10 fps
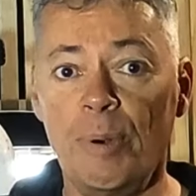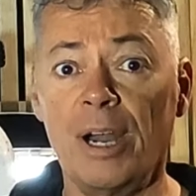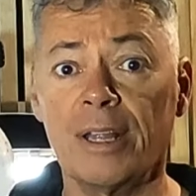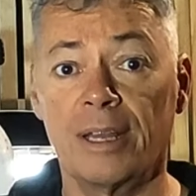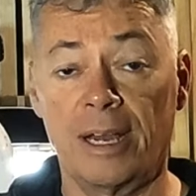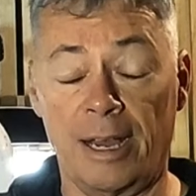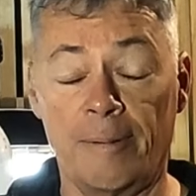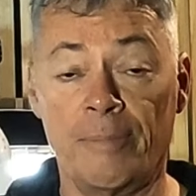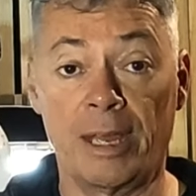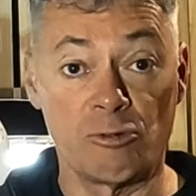but
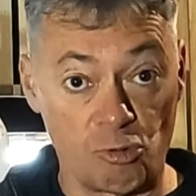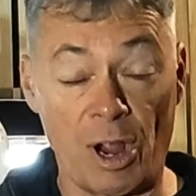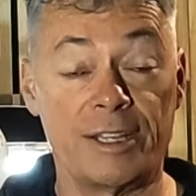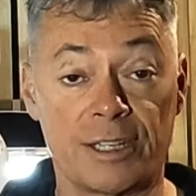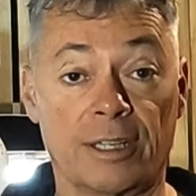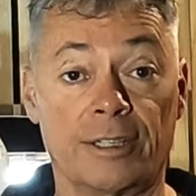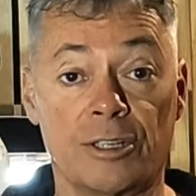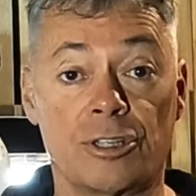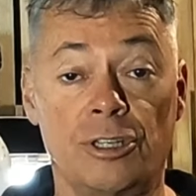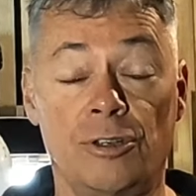um, great
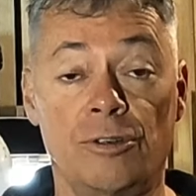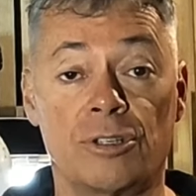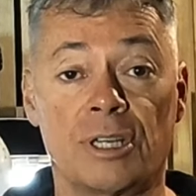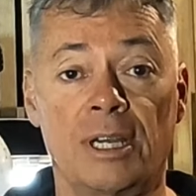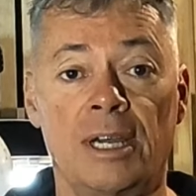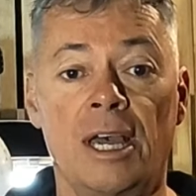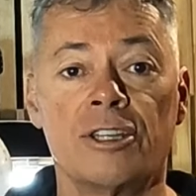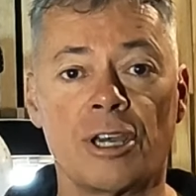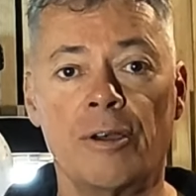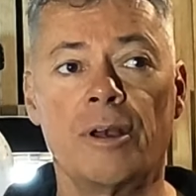cylinders to use.
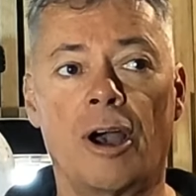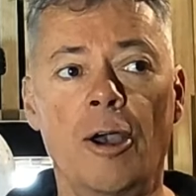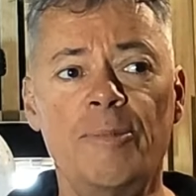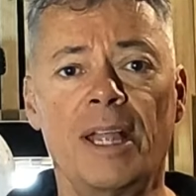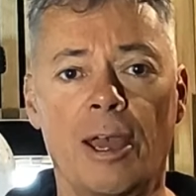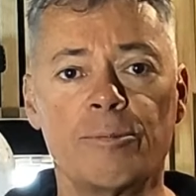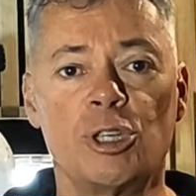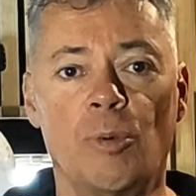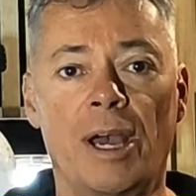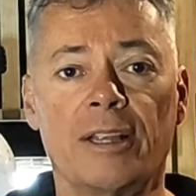So I hope that
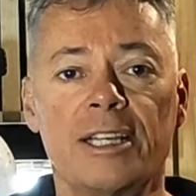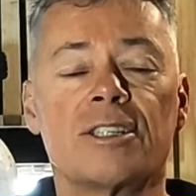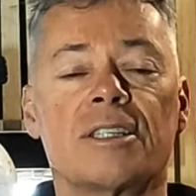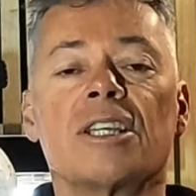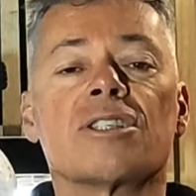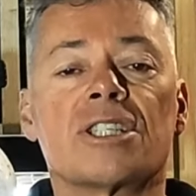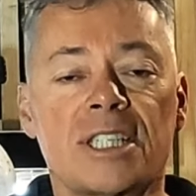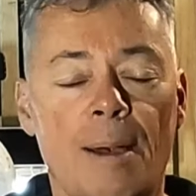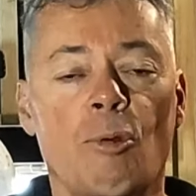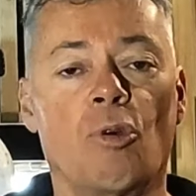helps you out. Let's
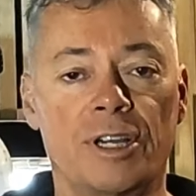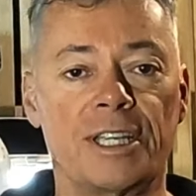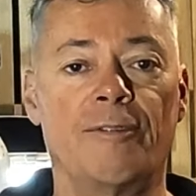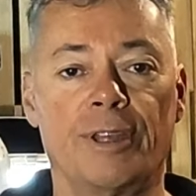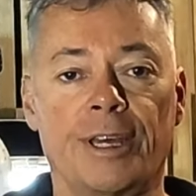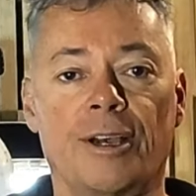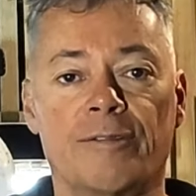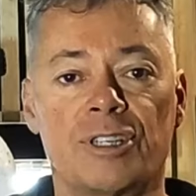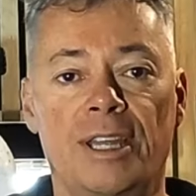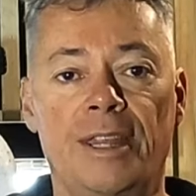just summarize everything
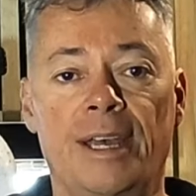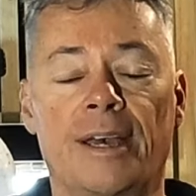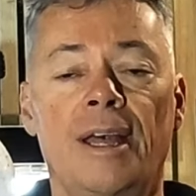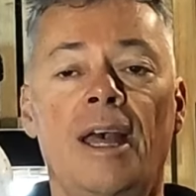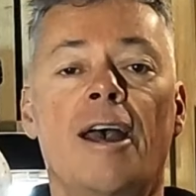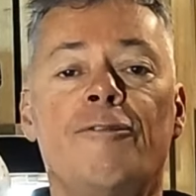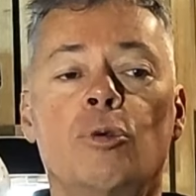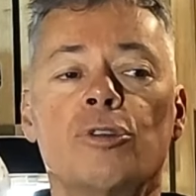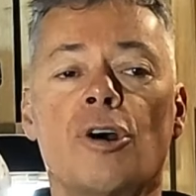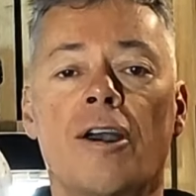I've said there.
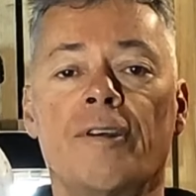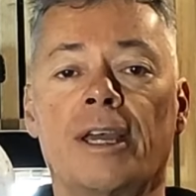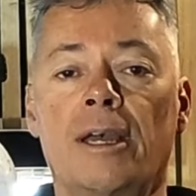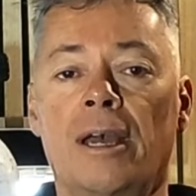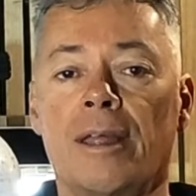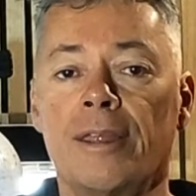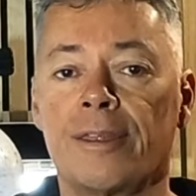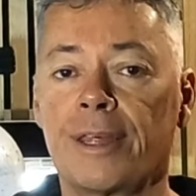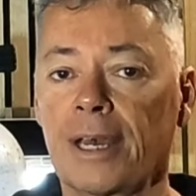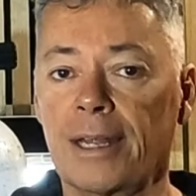If you were diving
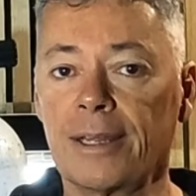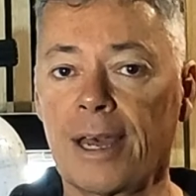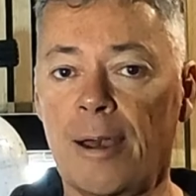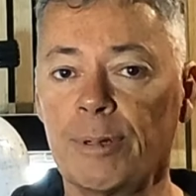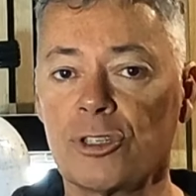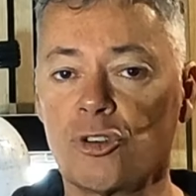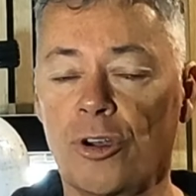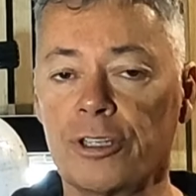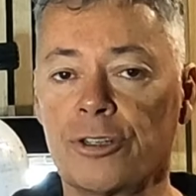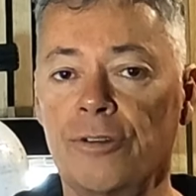thick undergarments,
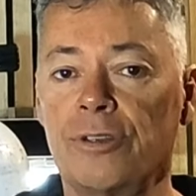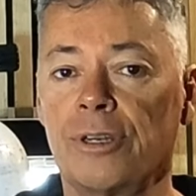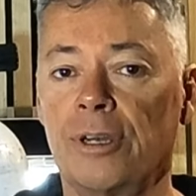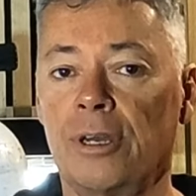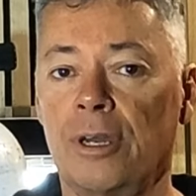dry suit,